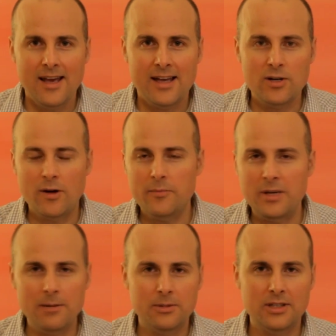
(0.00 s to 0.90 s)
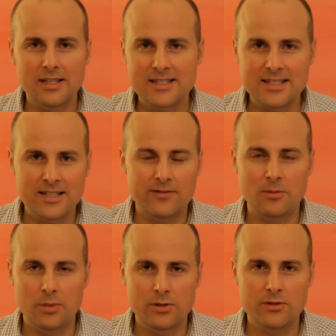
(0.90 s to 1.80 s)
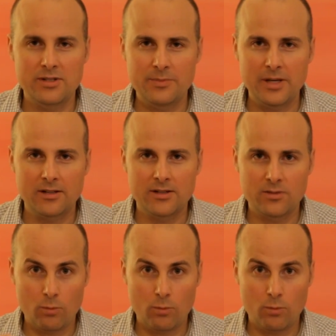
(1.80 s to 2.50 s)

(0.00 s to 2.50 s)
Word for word: you know, I've been able to listen to different Bluetooth speakers,